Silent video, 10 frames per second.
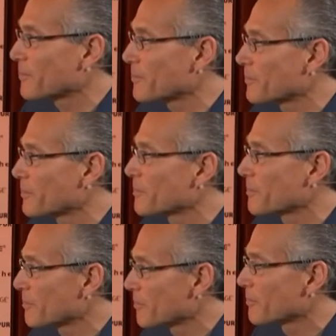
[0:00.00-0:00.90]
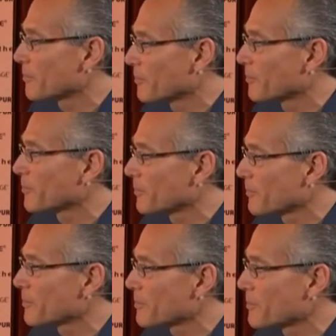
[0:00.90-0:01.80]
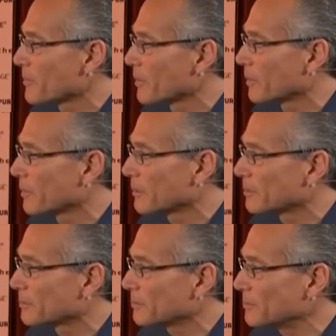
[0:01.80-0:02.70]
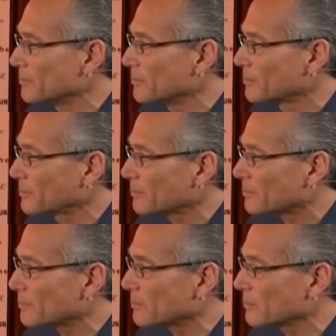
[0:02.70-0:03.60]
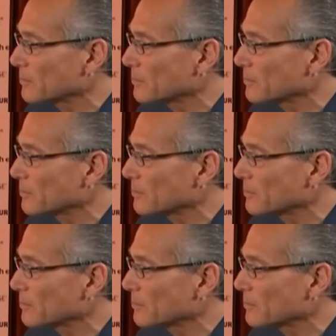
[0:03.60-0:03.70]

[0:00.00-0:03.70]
This person isn't speaking.